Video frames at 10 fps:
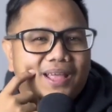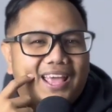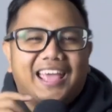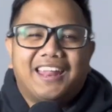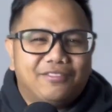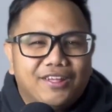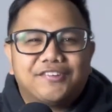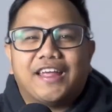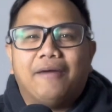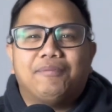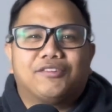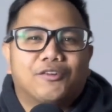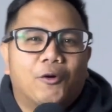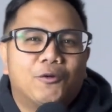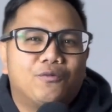In this
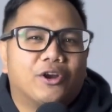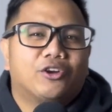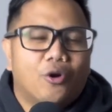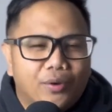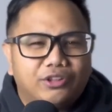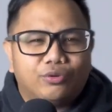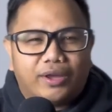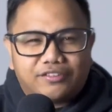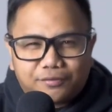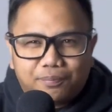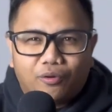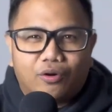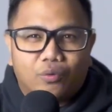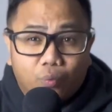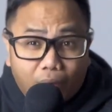episode, we are going to
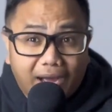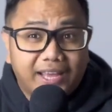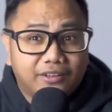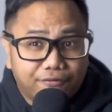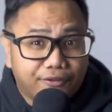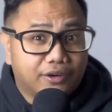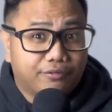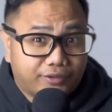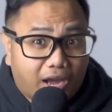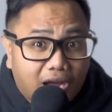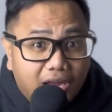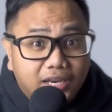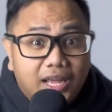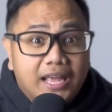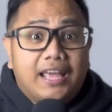explore why the fear of
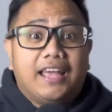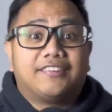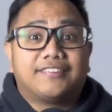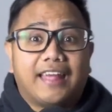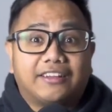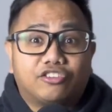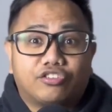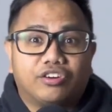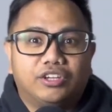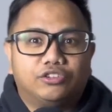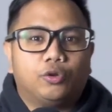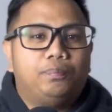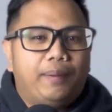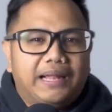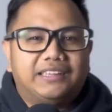God is central to
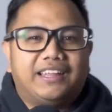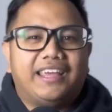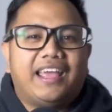building